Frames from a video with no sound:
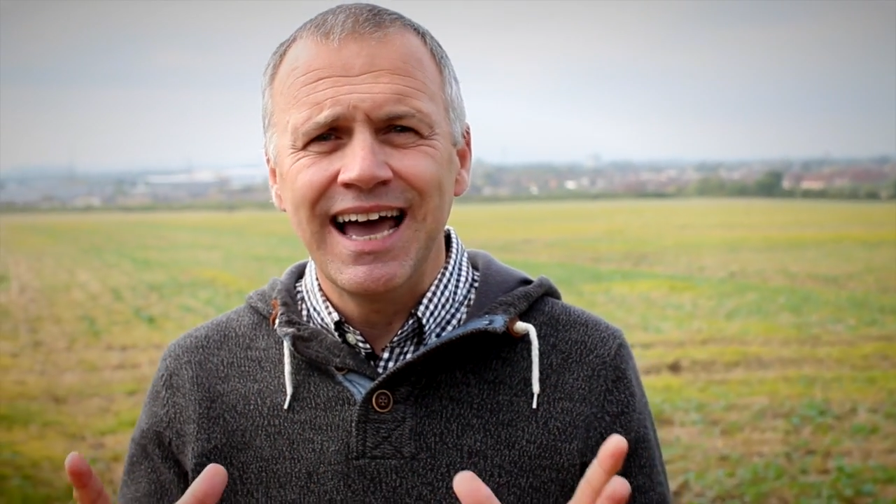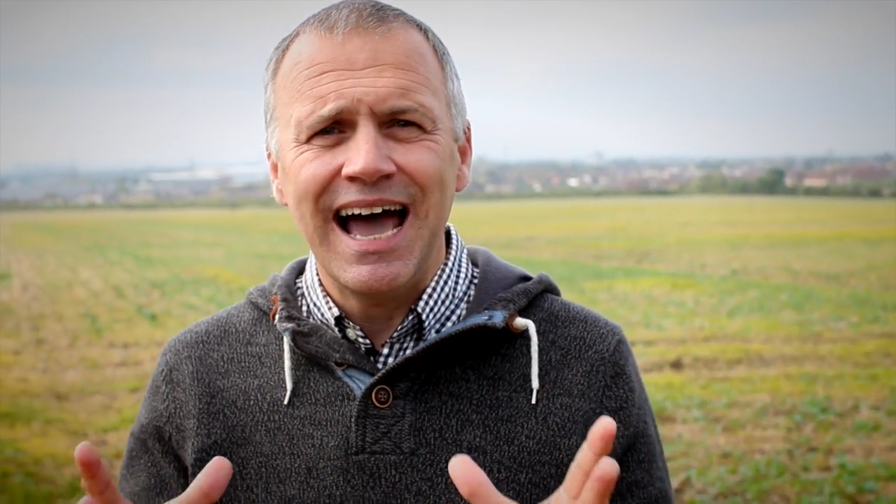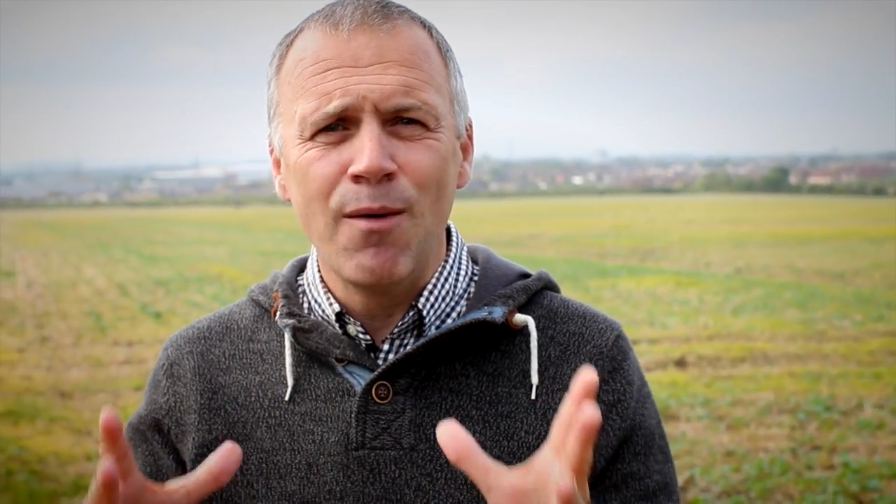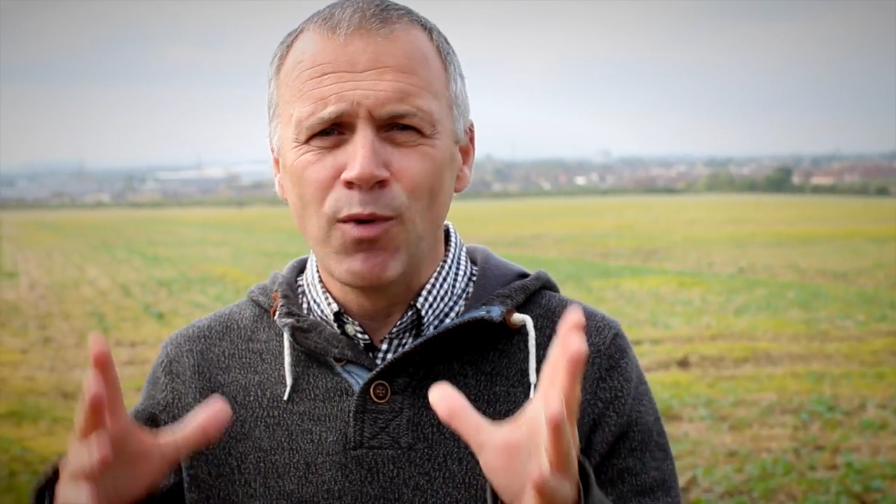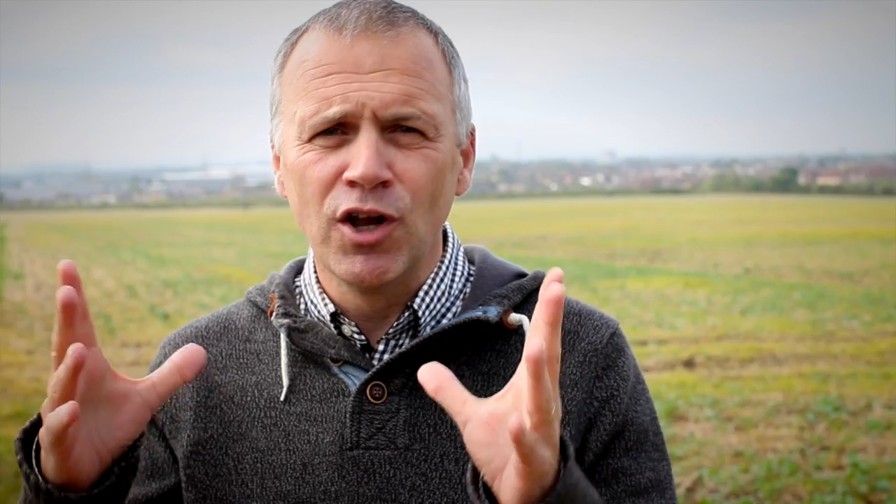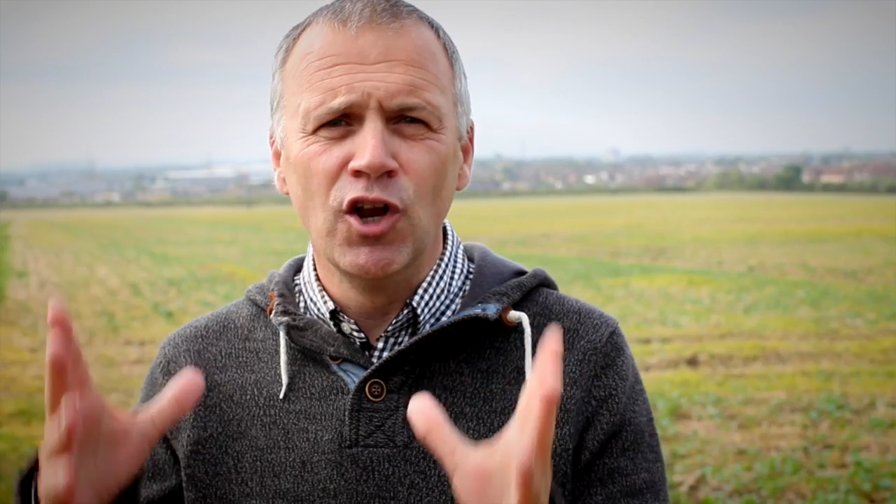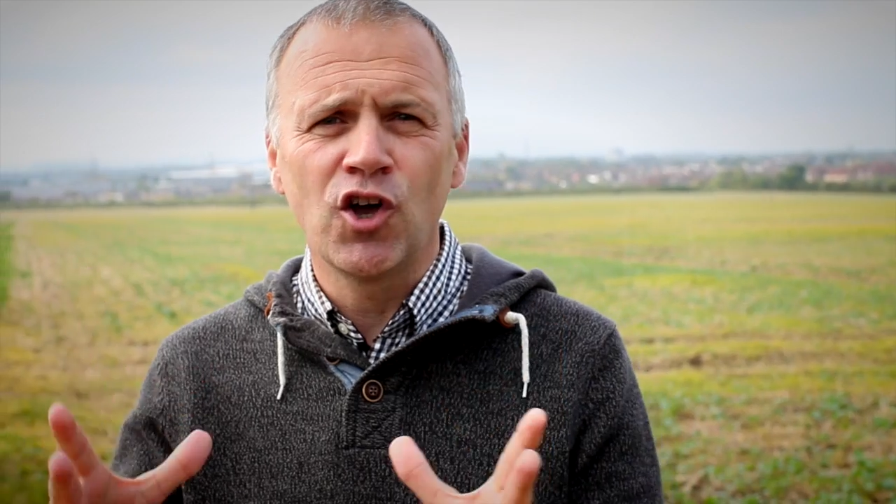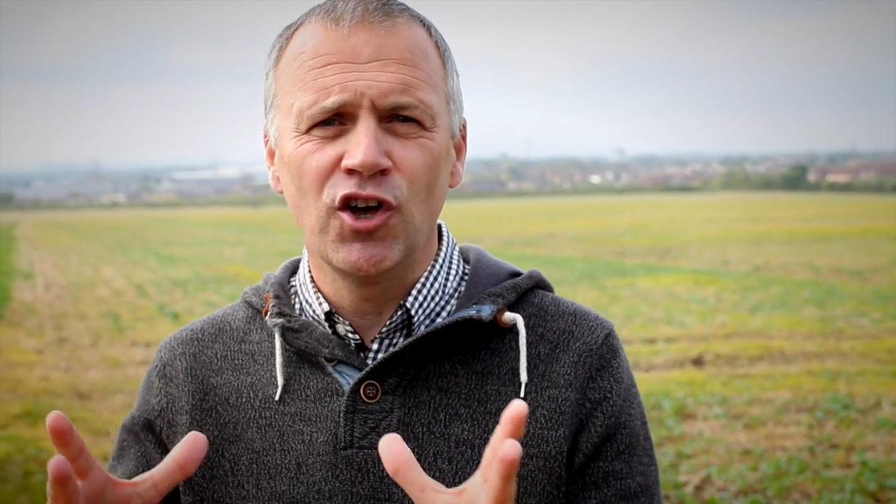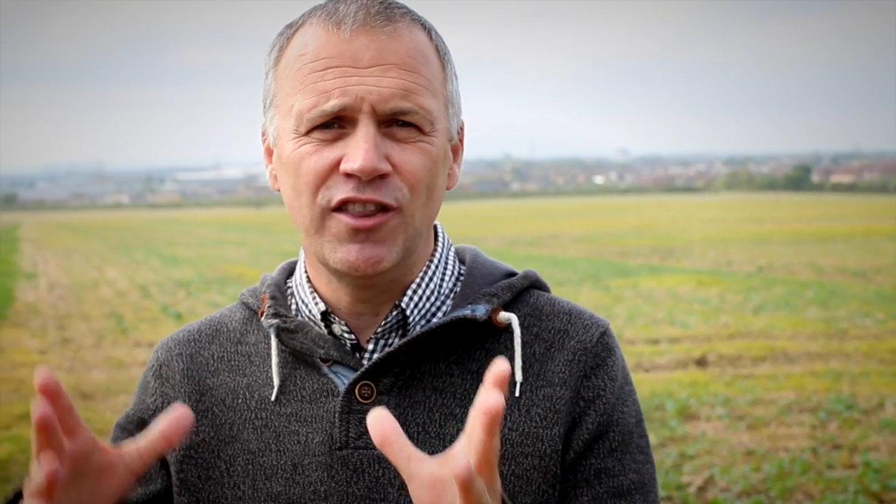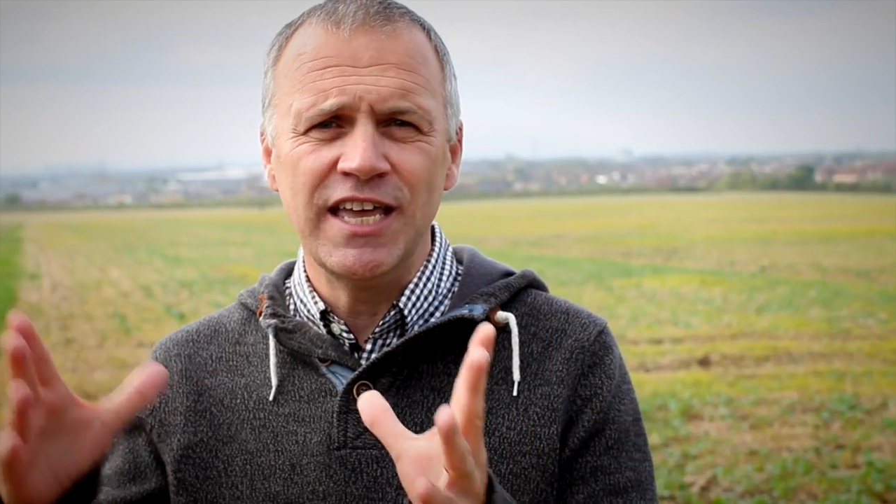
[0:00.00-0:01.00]
and we're going to look
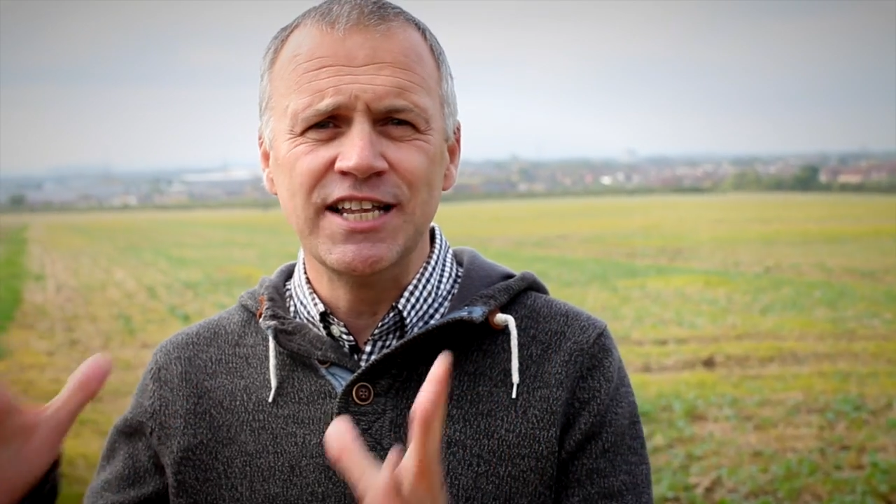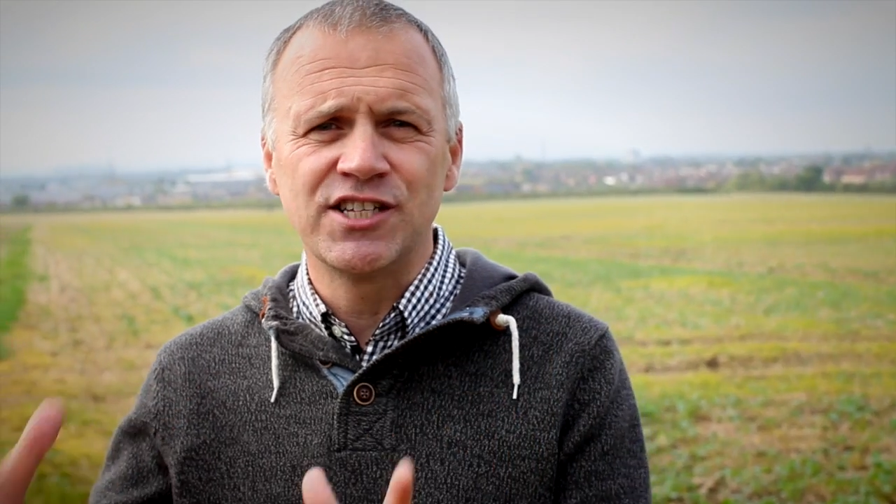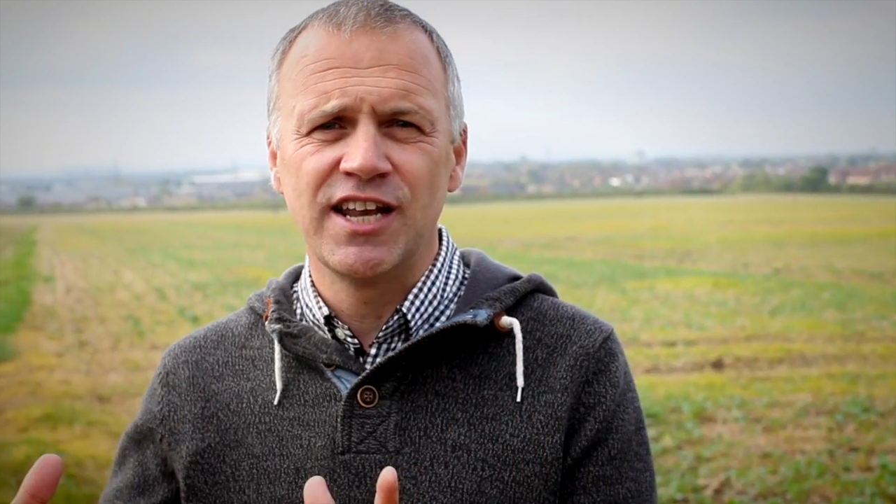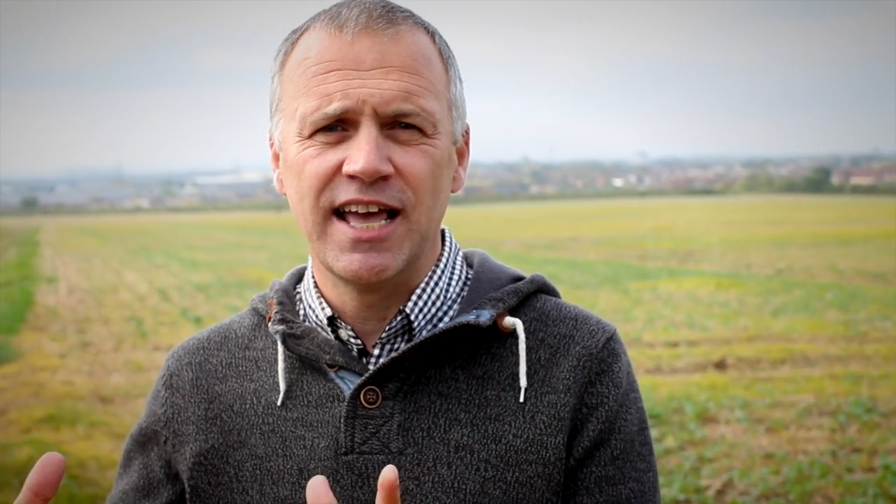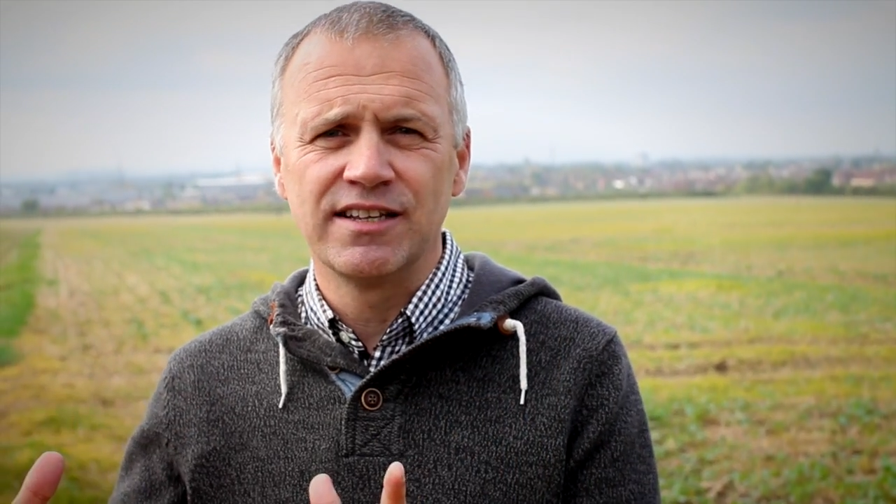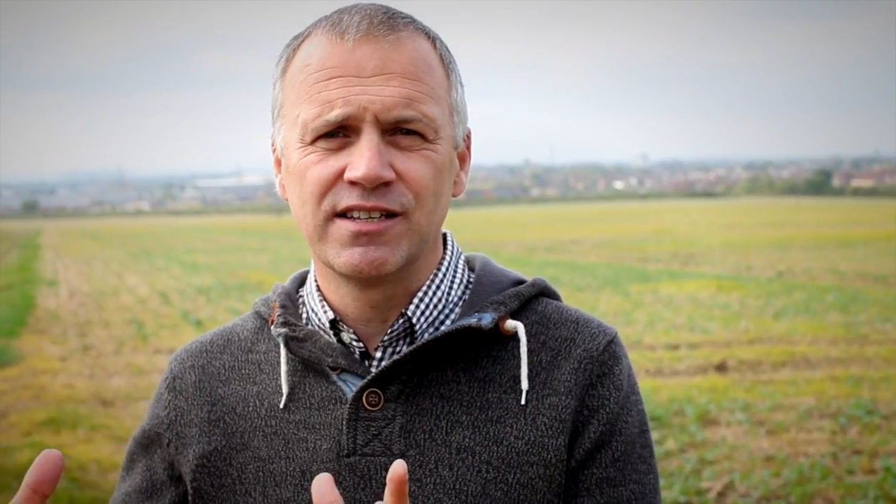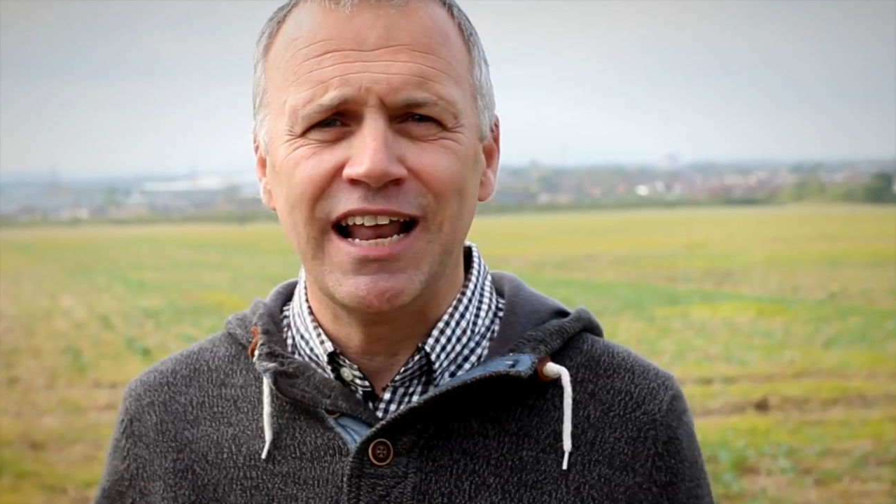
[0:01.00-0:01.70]
at the internet,